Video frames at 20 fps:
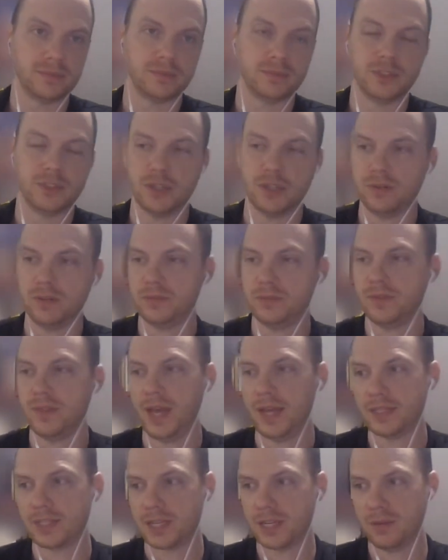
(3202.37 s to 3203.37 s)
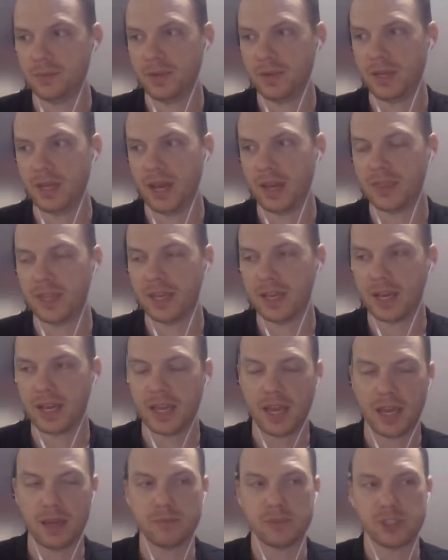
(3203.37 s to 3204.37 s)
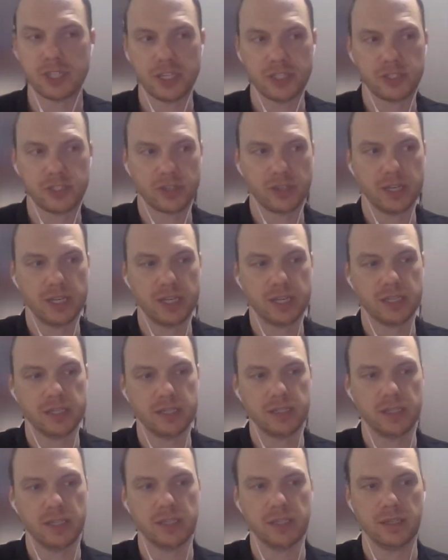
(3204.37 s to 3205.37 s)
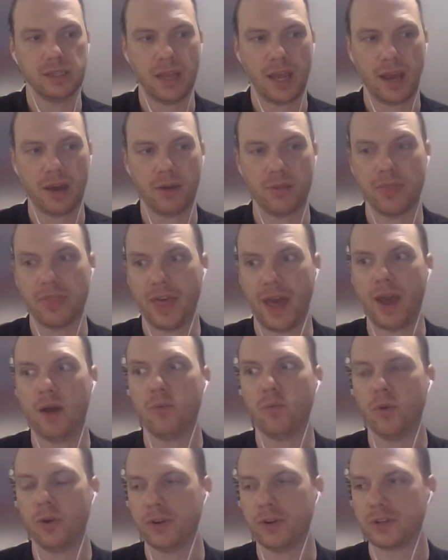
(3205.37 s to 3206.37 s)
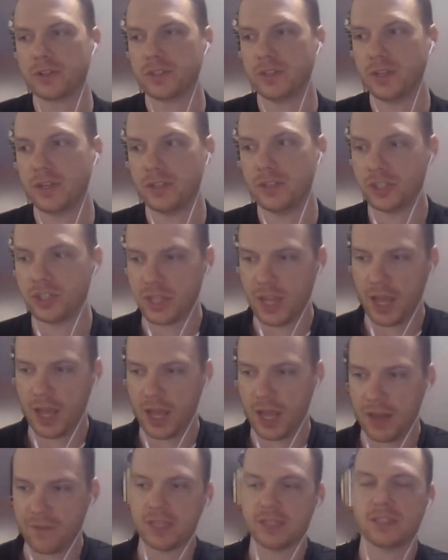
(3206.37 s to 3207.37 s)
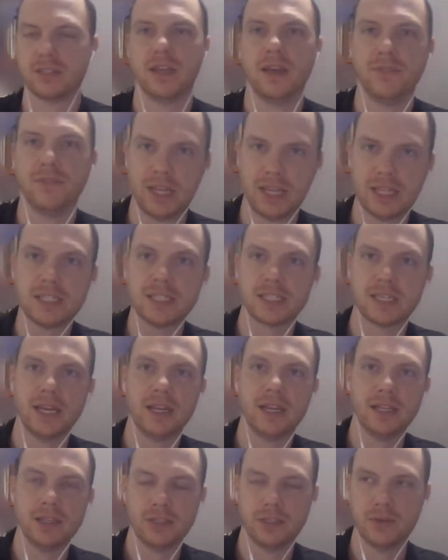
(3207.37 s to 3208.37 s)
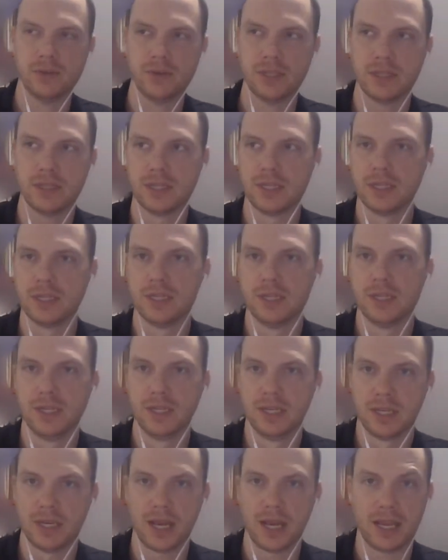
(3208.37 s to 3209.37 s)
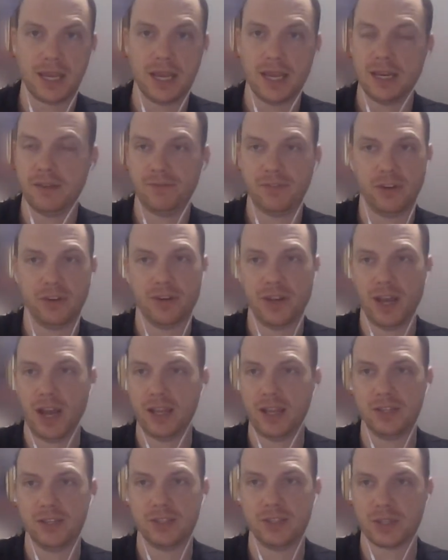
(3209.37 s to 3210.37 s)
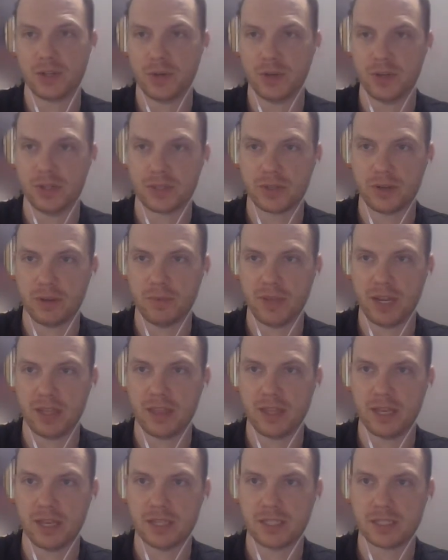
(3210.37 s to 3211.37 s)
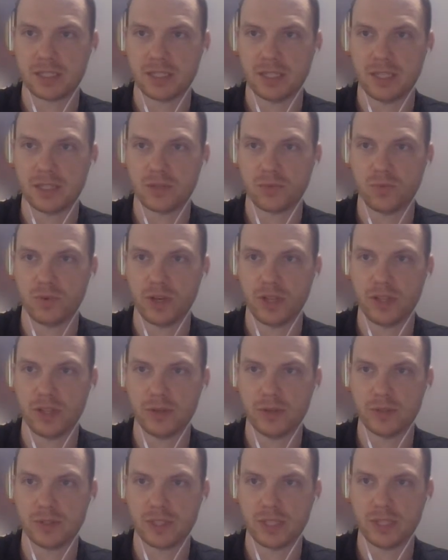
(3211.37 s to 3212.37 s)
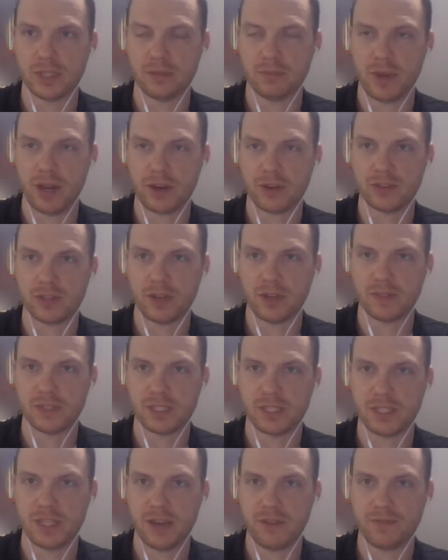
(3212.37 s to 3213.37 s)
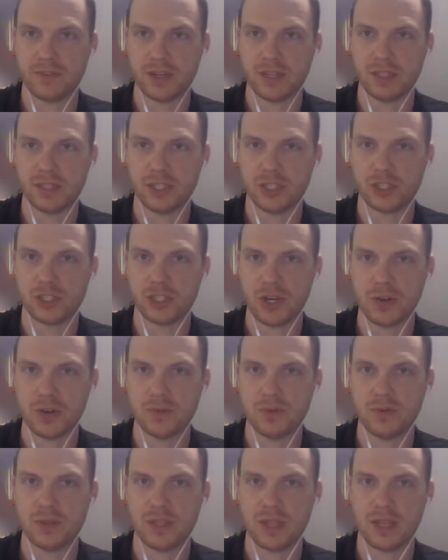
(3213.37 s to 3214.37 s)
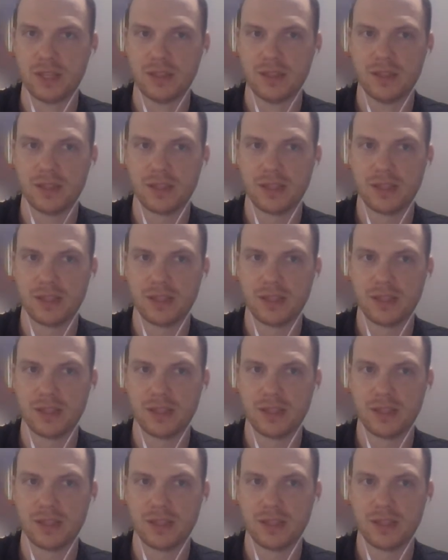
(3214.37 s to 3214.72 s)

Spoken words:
So that's going to be, I think, a game changer in how that works, and just having insight into it. Again, if you're not using Query Store, I think it's one of those that Microsoft has definitely shown that